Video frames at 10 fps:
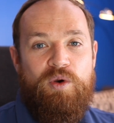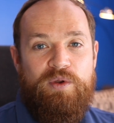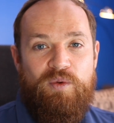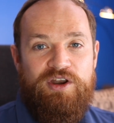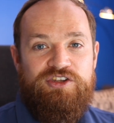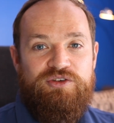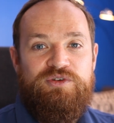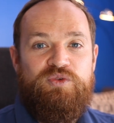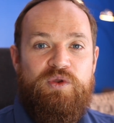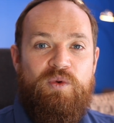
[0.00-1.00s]
what we want to do
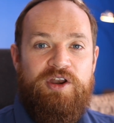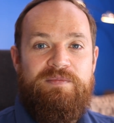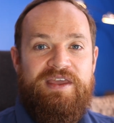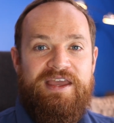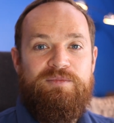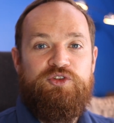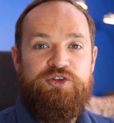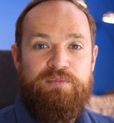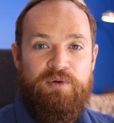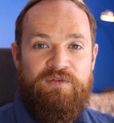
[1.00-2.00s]
is we want to be able
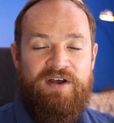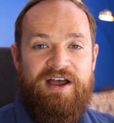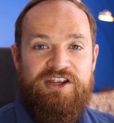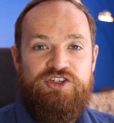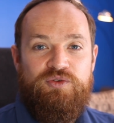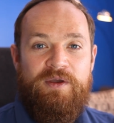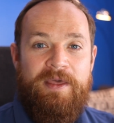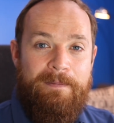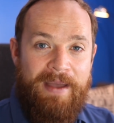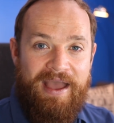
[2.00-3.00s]
to provide you with
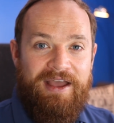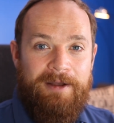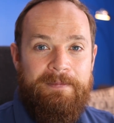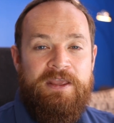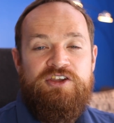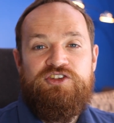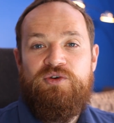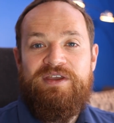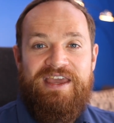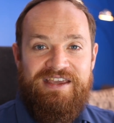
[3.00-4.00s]
a backup
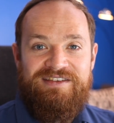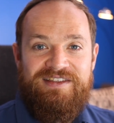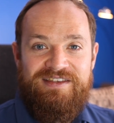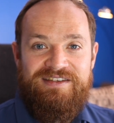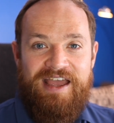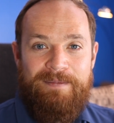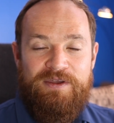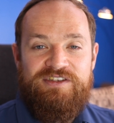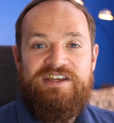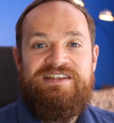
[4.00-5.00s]
so in case that this
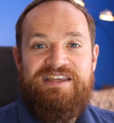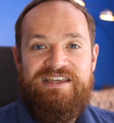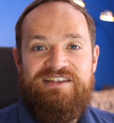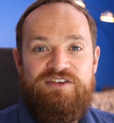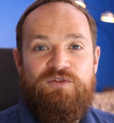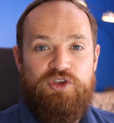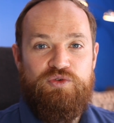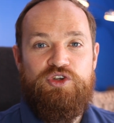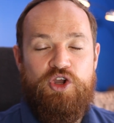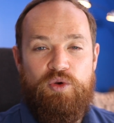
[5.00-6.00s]
happens, it's easy for you
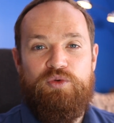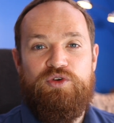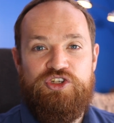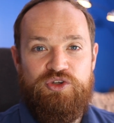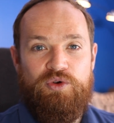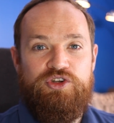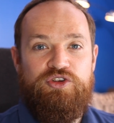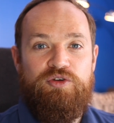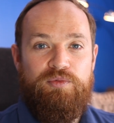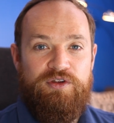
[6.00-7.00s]
to go and restore to
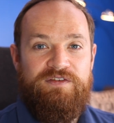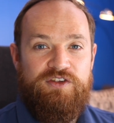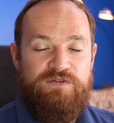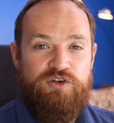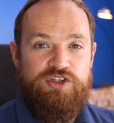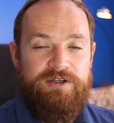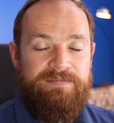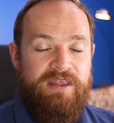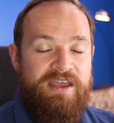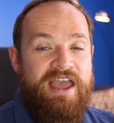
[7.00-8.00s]
your previous version.
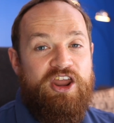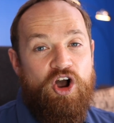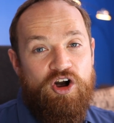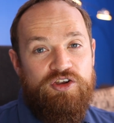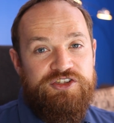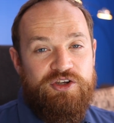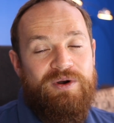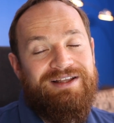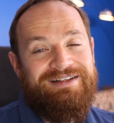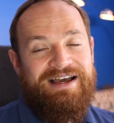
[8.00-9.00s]
It also
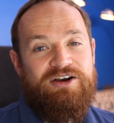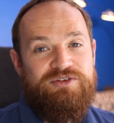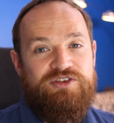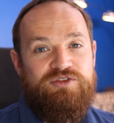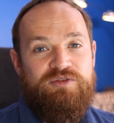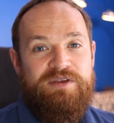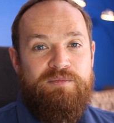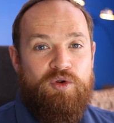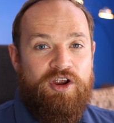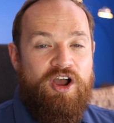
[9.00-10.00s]
allows you to be
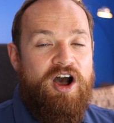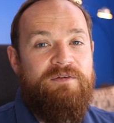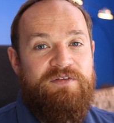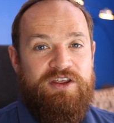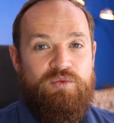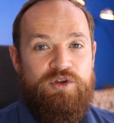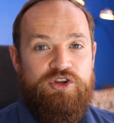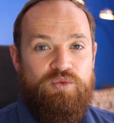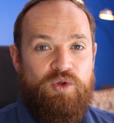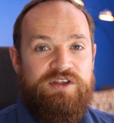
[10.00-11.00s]
more confident when you're
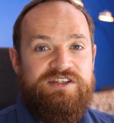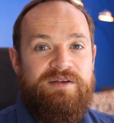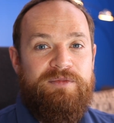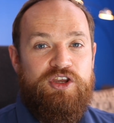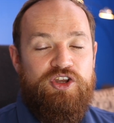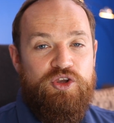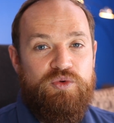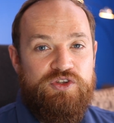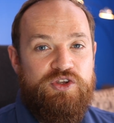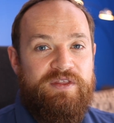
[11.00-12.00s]
rolling something
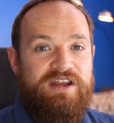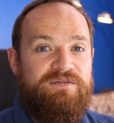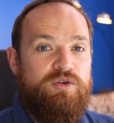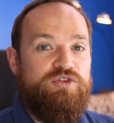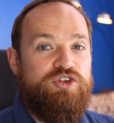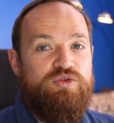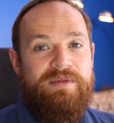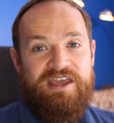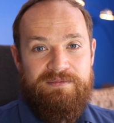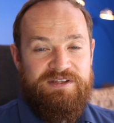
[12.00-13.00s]
new so that if you do
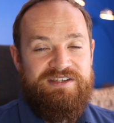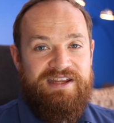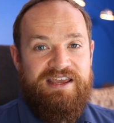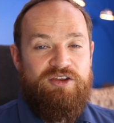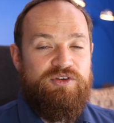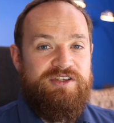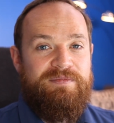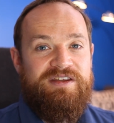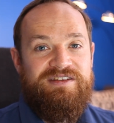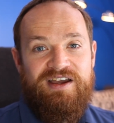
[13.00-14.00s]
make a mistake or
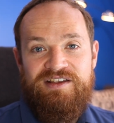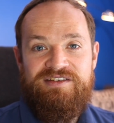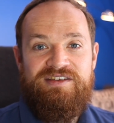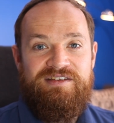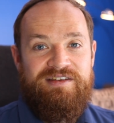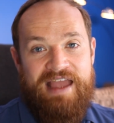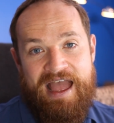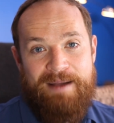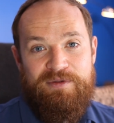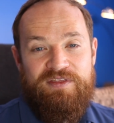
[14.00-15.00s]
something does
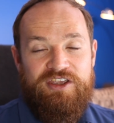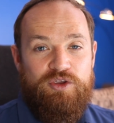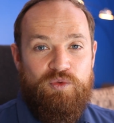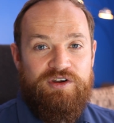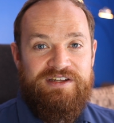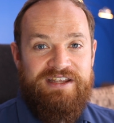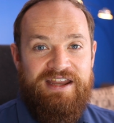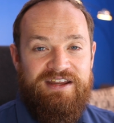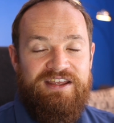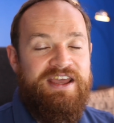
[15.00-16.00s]
happen that you weren't
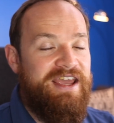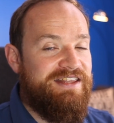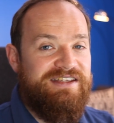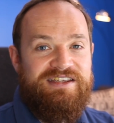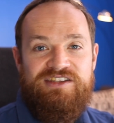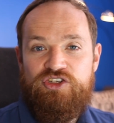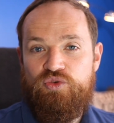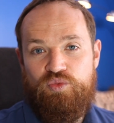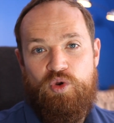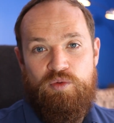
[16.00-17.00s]
intending, it's easy to
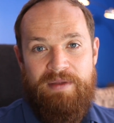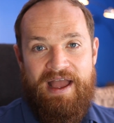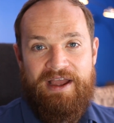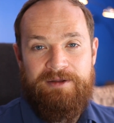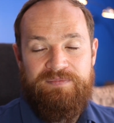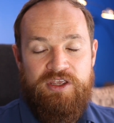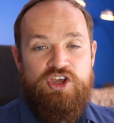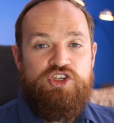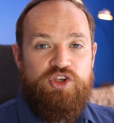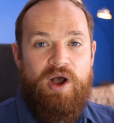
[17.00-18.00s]
roll back.
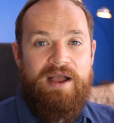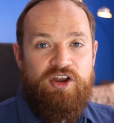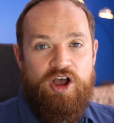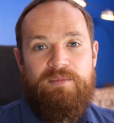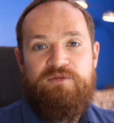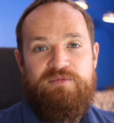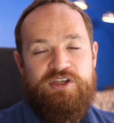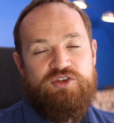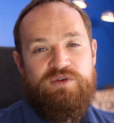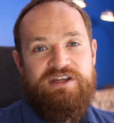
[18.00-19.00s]
So I'm going to hop over to my
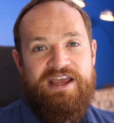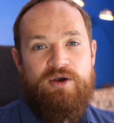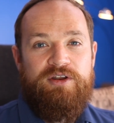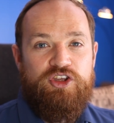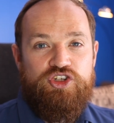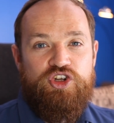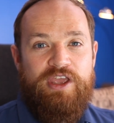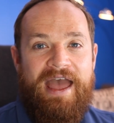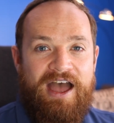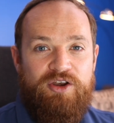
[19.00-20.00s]
screen now and I'm going to show
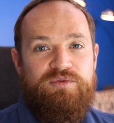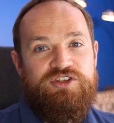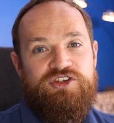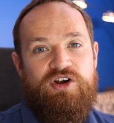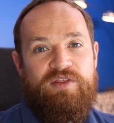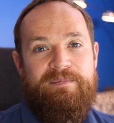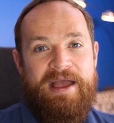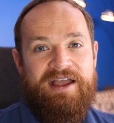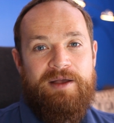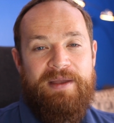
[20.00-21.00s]
you how to install the
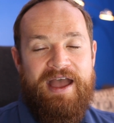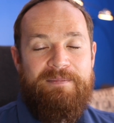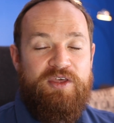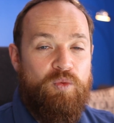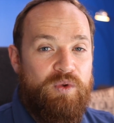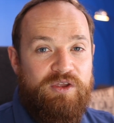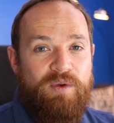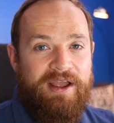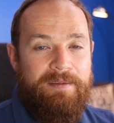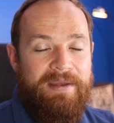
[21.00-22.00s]
backup app that we
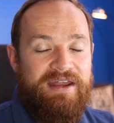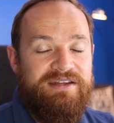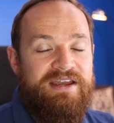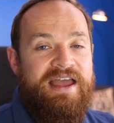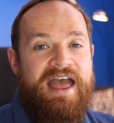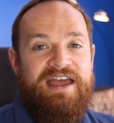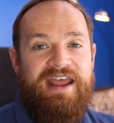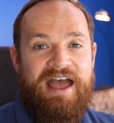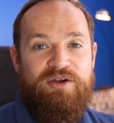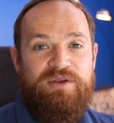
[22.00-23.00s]
recommend and
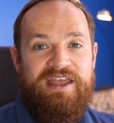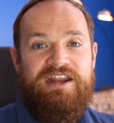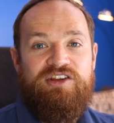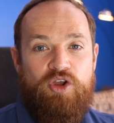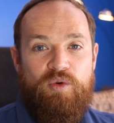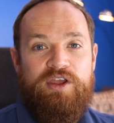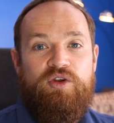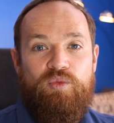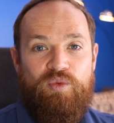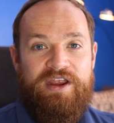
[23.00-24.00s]
how to get it going
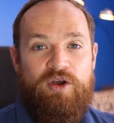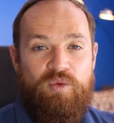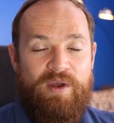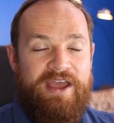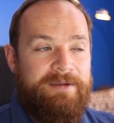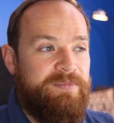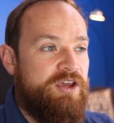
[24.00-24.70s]
right away.